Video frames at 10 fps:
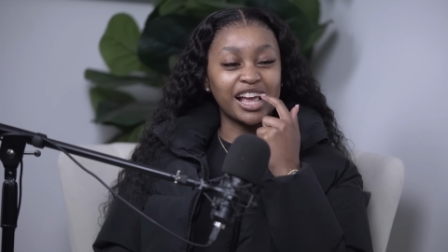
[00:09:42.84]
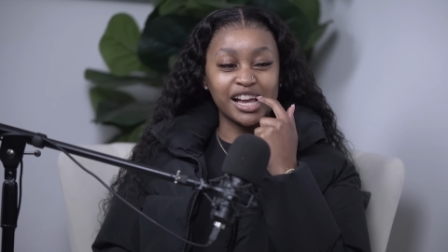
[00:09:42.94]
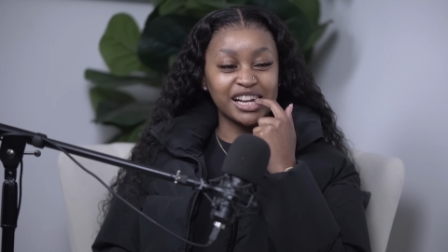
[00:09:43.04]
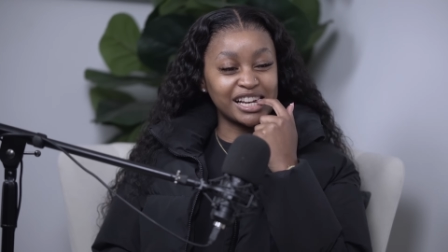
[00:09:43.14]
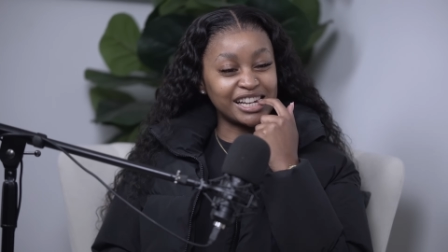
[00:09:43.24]
mm,
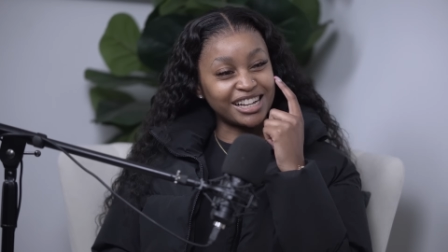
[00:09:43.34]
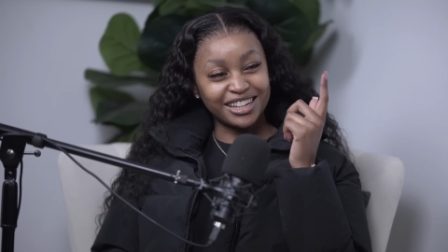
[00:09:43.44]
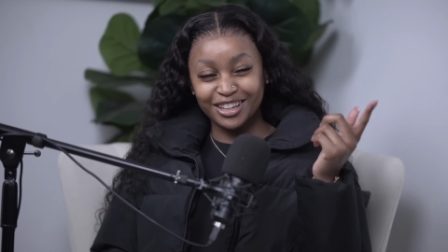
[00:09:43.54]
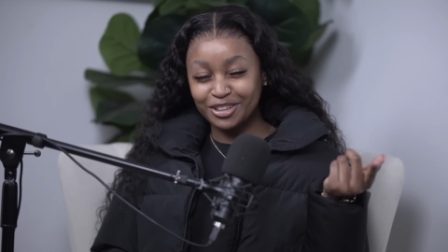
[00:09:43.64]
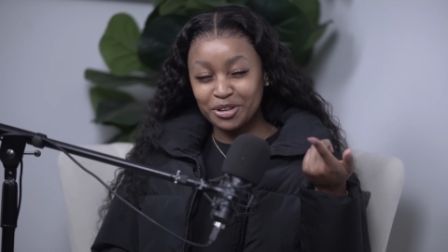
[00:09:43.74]
girl,
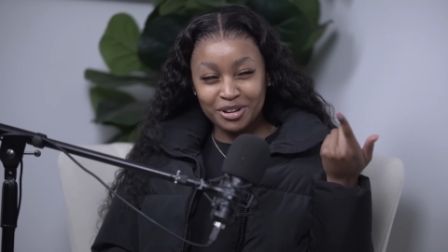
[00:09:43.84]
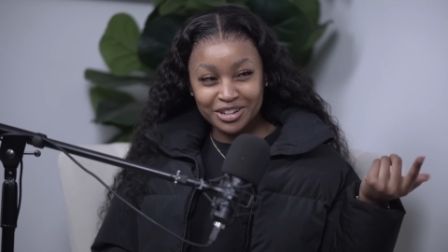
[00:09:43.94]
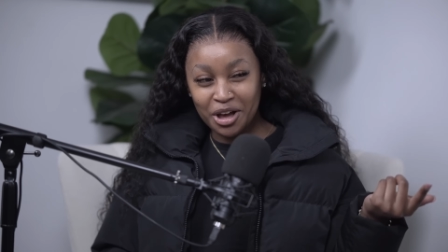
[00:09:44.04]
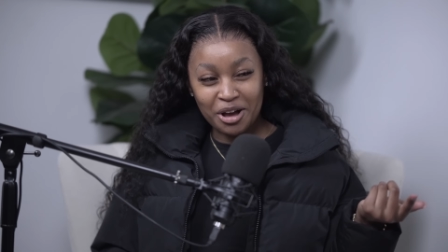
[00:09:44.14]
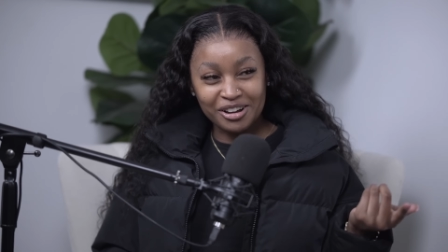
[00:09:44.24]
uh-uh. you
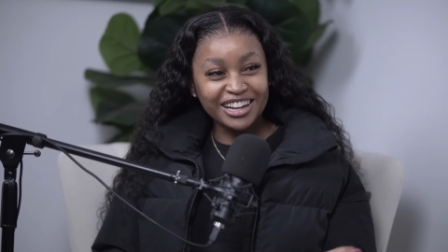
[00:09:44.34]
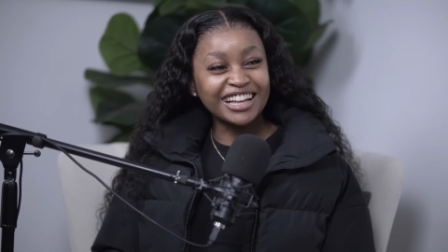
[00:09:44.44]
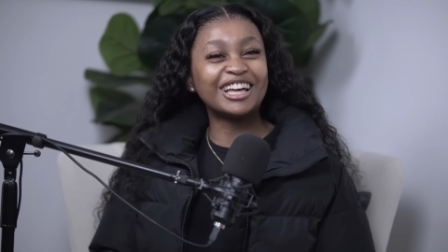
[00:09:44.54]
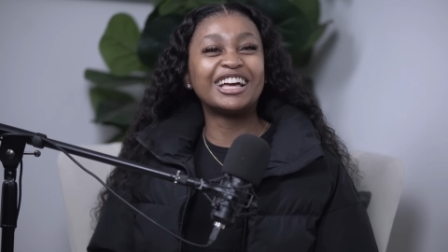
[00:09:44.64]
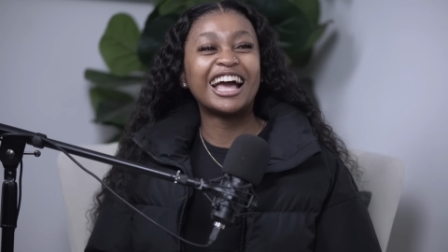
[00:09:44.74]

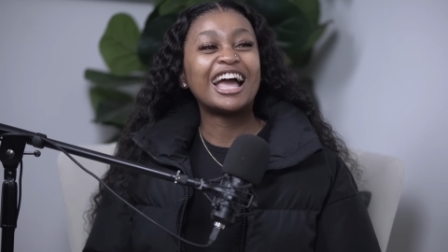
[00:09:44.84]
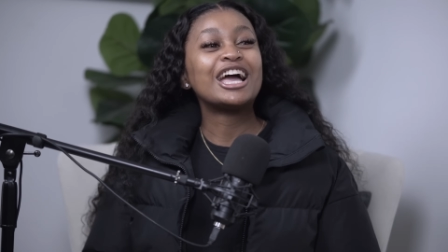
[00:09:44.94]
know?